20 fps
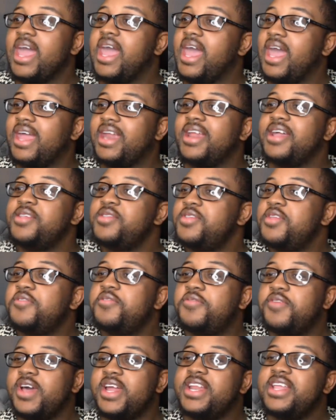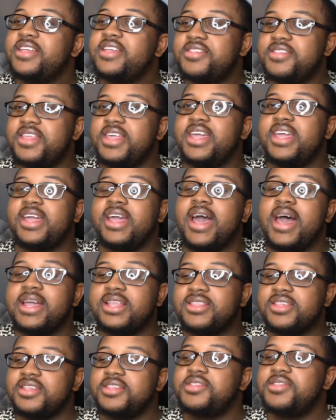And that's the funniest thing. I
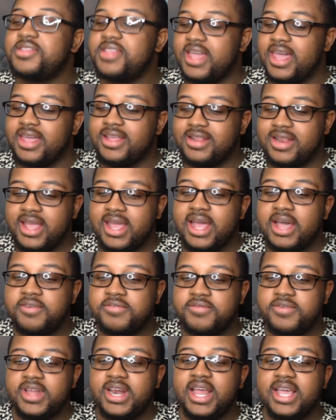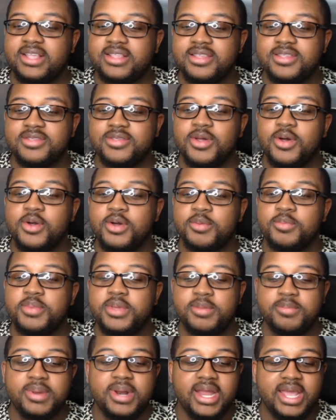just said that I feel like this song could
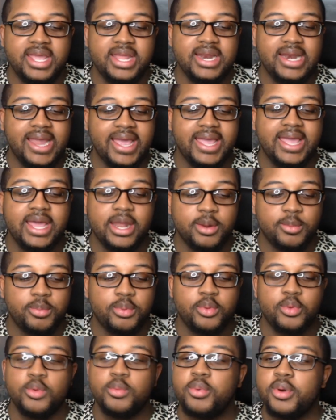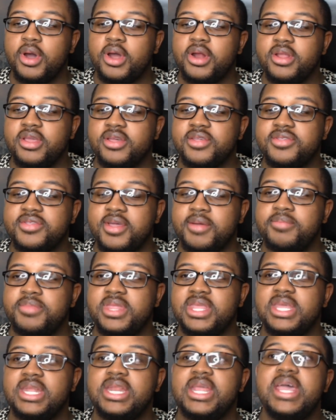be played like at a pool party or
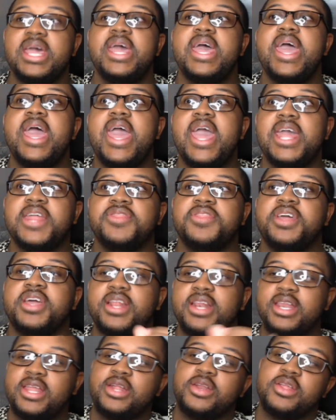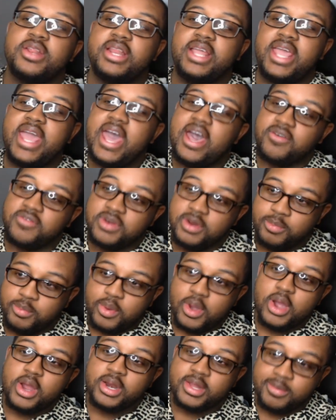something, and they're literally having a
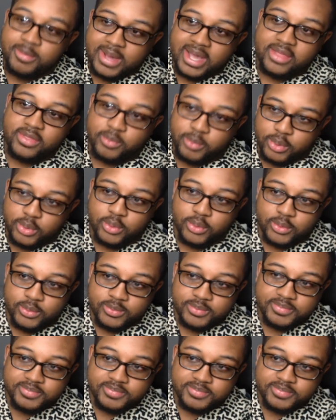party by the pool.